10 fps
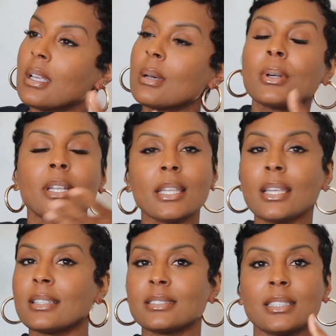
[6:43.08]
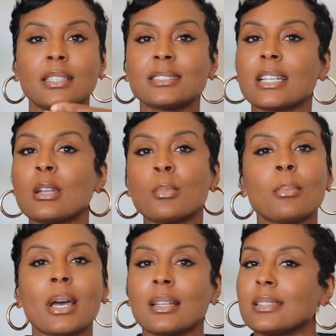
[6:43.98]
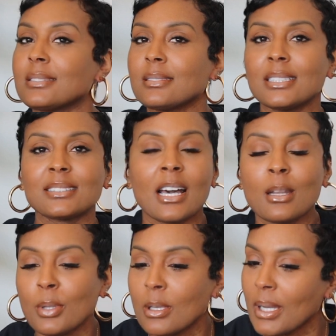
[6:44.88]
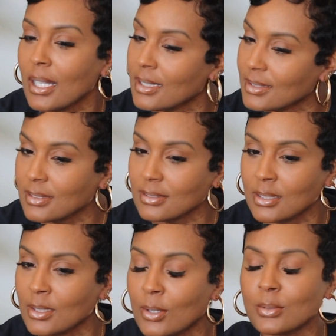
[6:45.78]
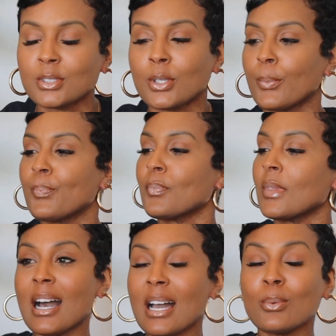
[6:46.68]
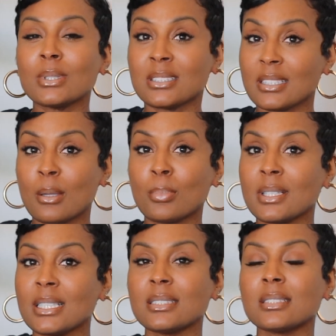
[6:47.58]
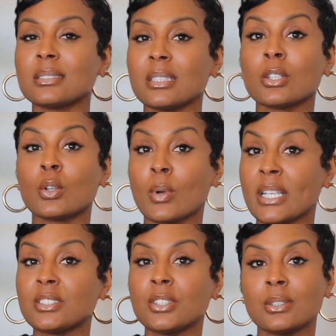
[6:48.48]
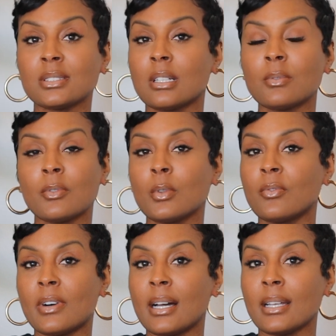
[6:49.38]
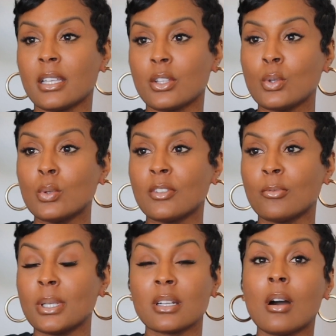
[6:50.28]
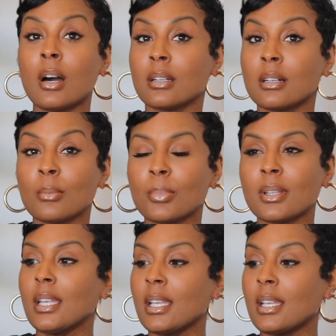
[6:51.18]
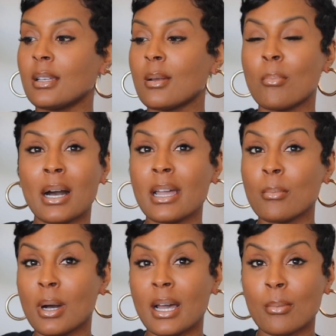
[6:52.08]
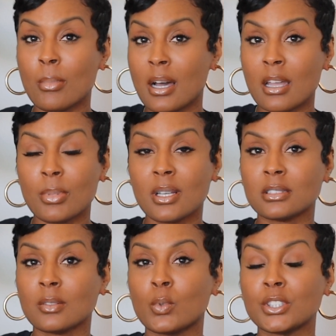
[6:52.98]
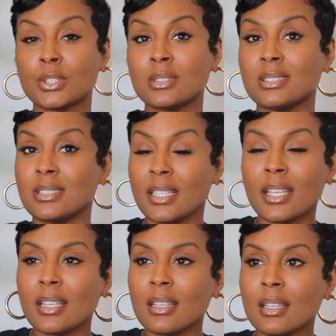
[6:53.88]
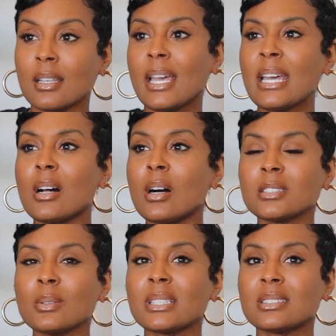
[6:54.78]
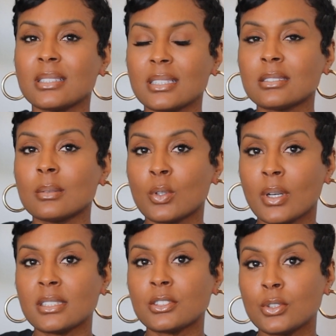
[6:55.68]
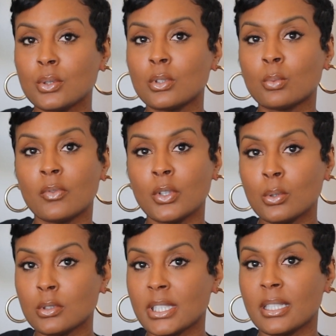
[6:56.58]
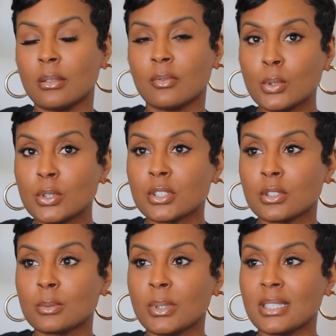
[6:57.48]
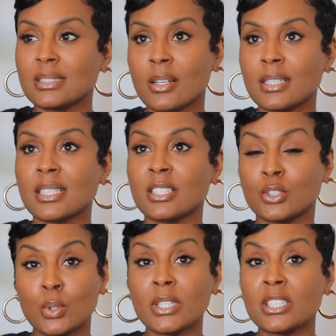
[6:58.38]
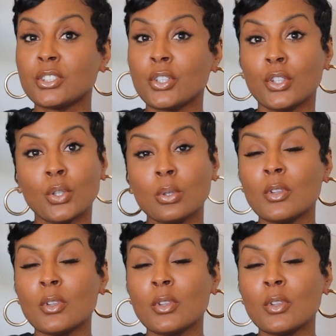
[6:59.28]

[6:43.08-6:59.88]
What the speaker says: But again, see, it's got to be a balance. It's got to be a balance, So I would say please extend grace to yourself if you find that you have been caught up in buying because of what you're seeing. And also extend some grace to the reviewers and influencers, because there is a duty to you if